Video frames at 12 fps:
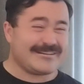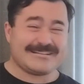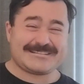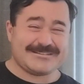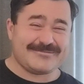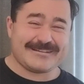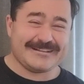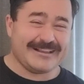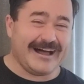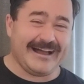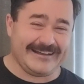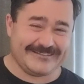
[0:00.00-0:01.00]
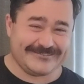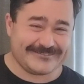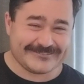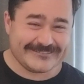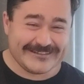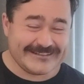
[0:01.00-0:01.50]
would it still be
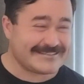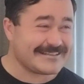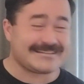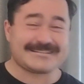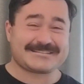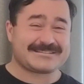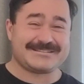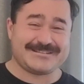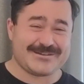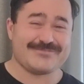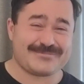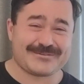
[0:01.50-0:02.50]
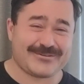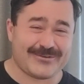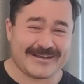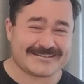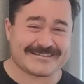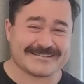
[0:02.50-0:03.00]
alive? It's such a stupid
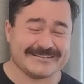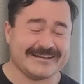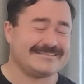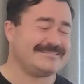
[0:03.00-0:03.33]
question. I